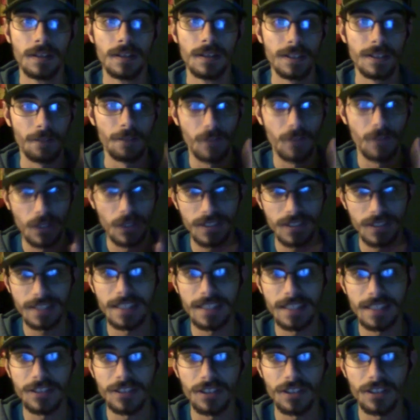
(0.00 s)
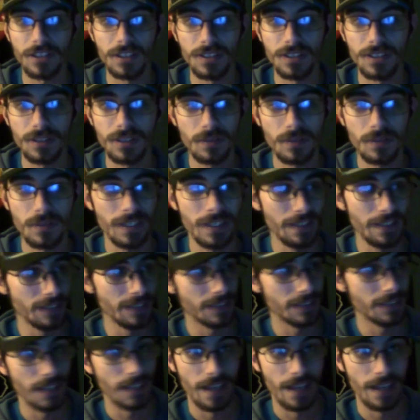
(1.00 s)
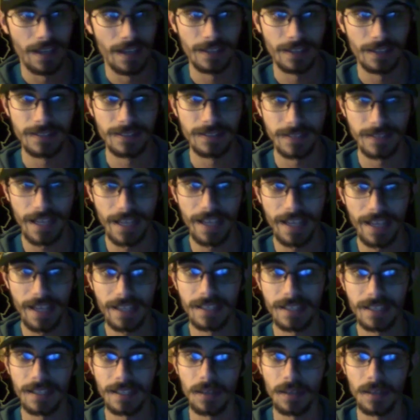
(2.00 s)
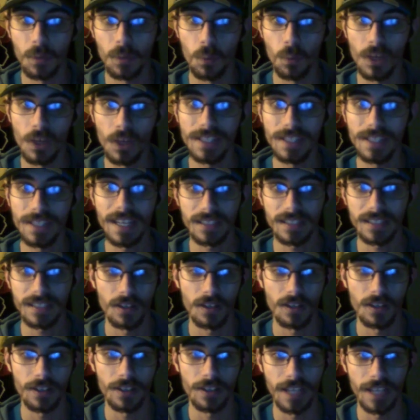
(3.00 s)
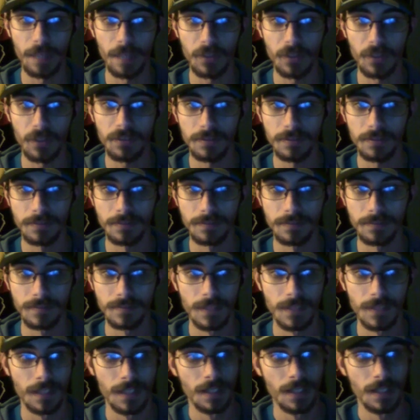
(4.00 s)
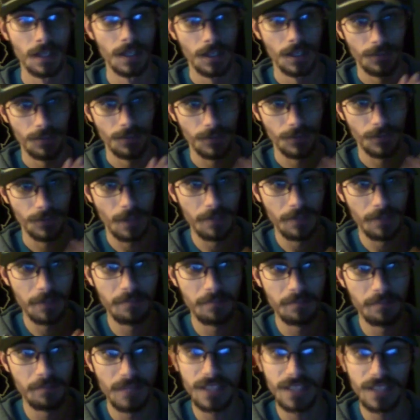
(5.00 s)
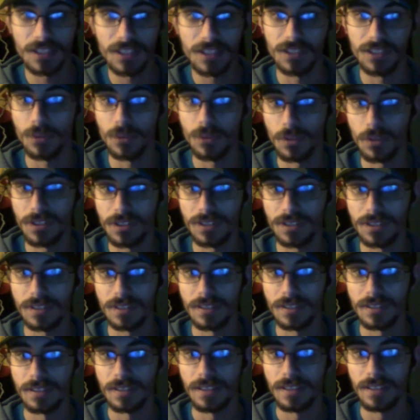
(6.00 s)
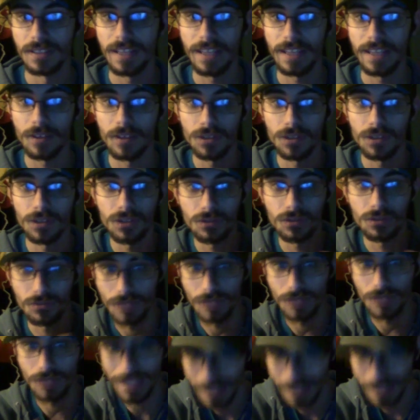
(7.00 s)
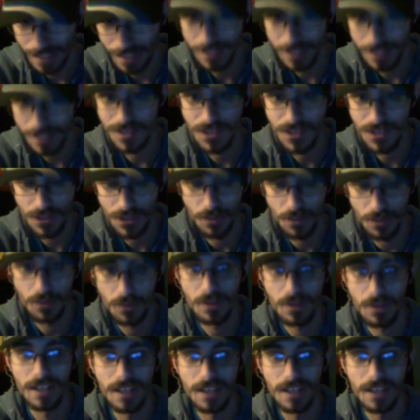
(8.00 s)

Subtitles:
The first thing that you're going to do is take one XLR cable from your mixer source and go straight into